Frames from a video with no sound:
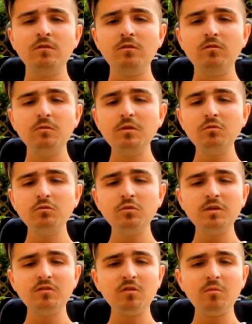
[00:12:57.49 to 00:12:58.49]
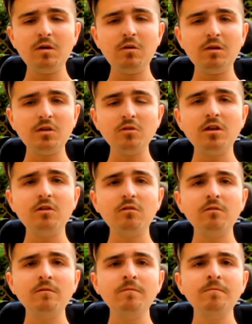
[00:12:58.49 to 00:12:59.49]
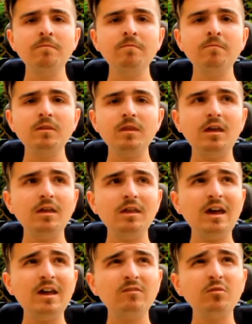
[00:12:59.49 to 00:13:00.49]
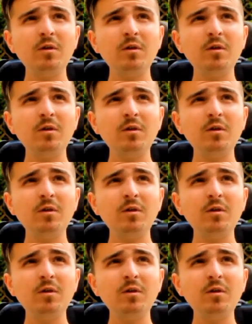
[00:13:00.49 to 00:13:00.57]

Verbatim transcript: Do we all do it so well? I don't know that's who